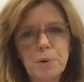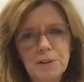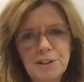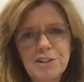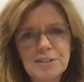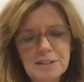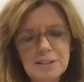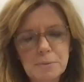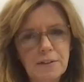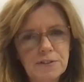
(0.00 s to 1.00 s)
and
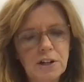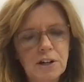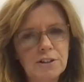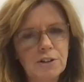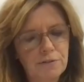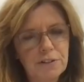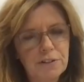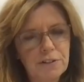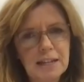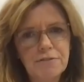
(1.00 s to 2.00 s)
portlanders themselves aren't
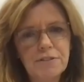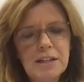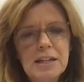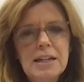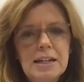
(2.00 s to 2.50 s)
don't feel safe